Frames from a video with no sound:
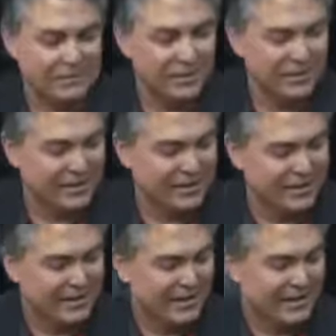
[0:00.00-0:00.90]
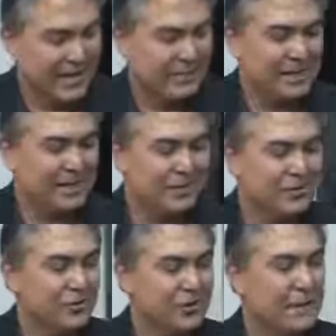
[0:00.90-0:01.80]
Well, I mean,
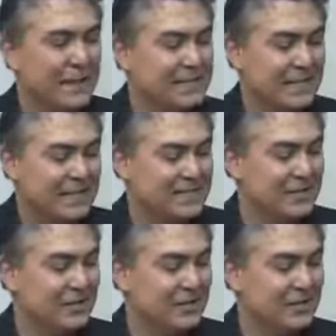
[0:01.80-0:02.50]
the basics.